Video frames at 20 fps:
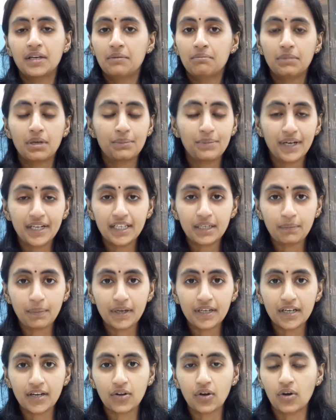Maybe it
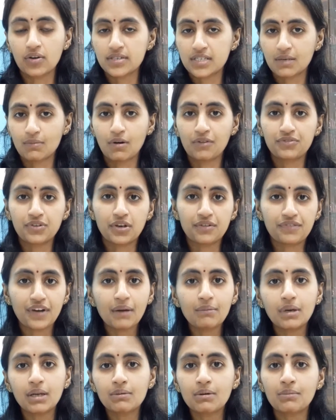depended on some of your
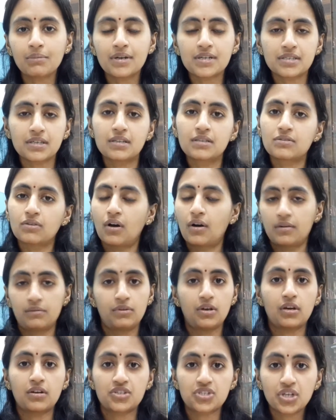family members and on
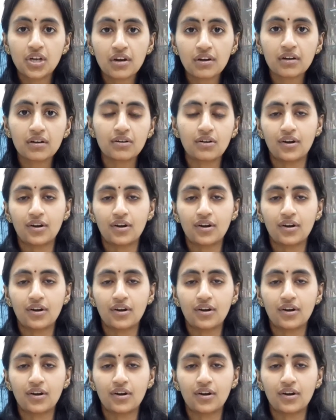your children,